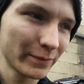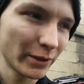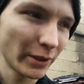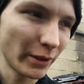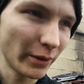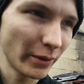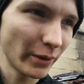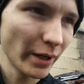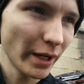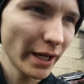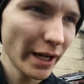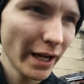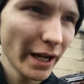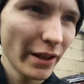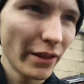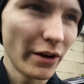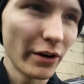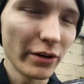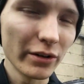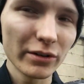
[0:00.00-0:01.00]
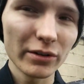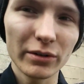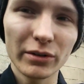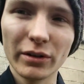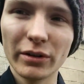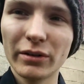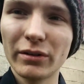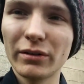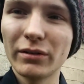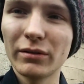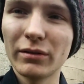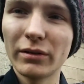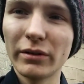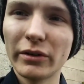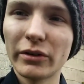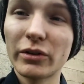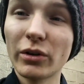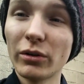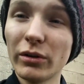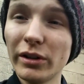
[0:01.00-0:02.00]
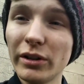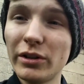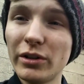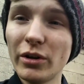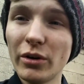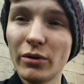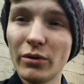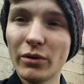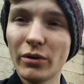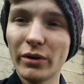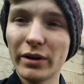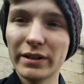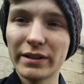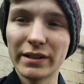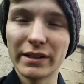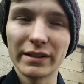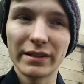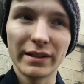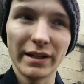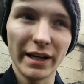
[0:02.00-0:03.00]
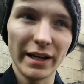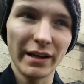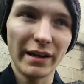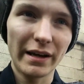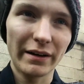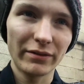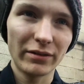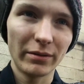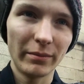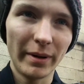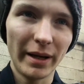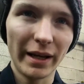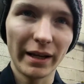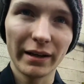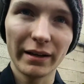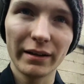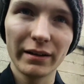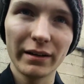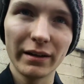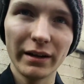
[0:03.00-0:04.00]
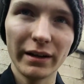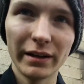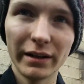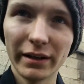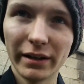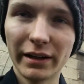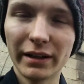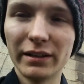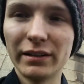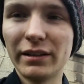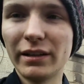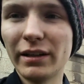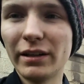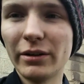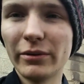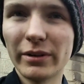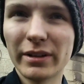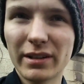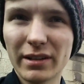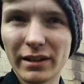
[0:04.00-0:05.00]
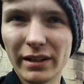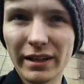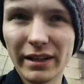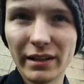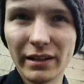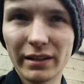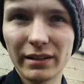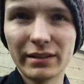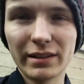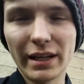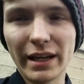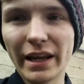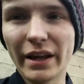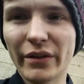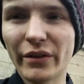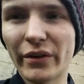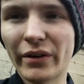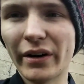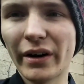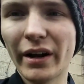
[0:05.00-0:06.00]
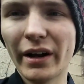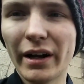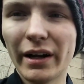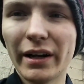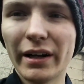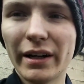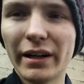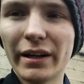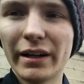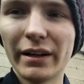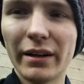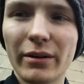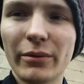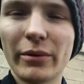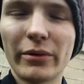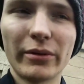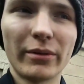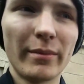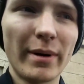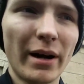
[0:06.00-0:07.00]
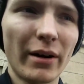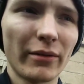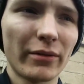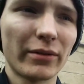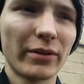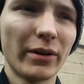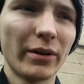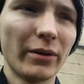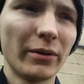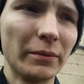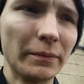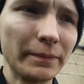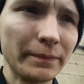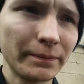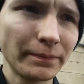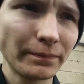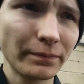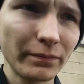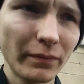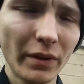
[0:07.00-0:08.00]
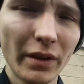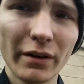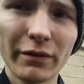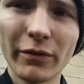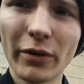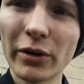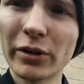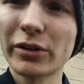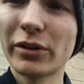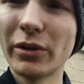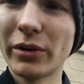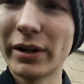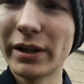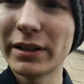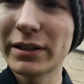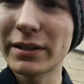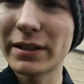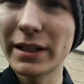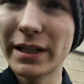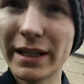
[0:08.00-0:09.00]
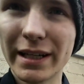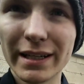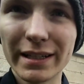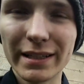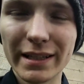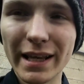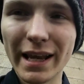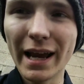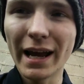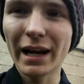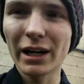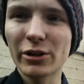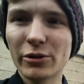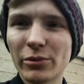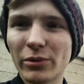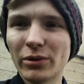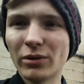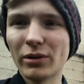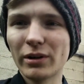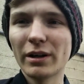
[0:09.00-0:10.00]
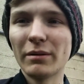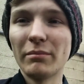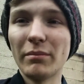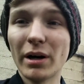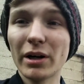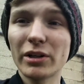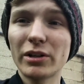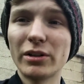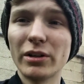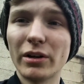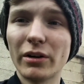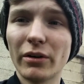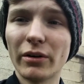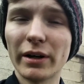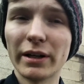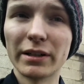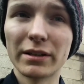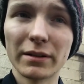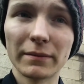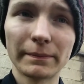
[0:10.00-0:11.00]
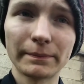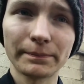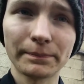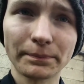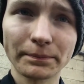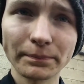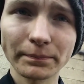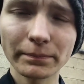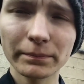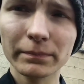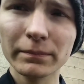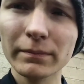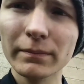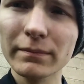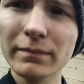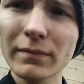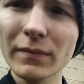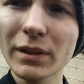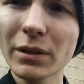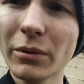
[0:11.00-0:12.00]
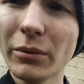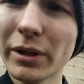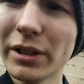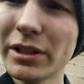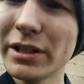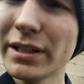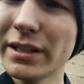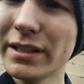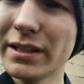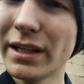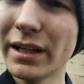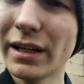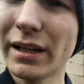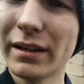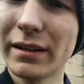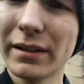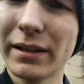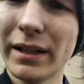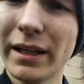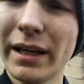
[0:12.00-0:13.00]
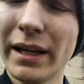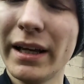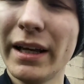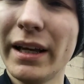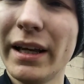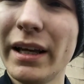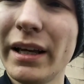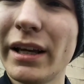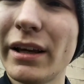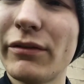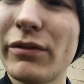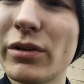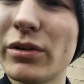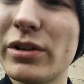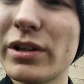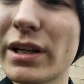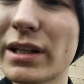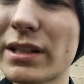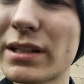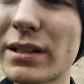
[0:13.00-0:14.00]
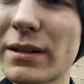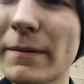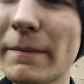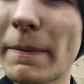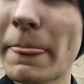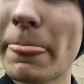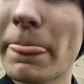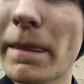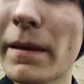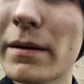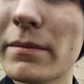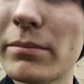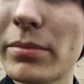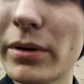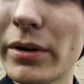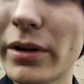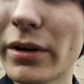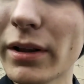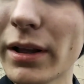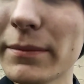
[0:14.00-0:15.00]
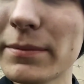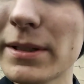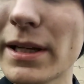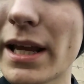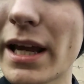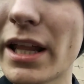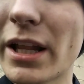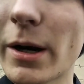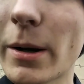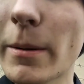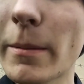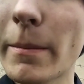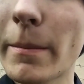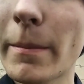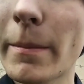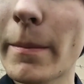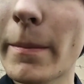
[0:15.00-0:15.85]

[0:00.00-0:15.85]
So there's only two noises that you have to make continuously together with your mouth. So the first noise is the actual combustion noise, which is if you just put your lips together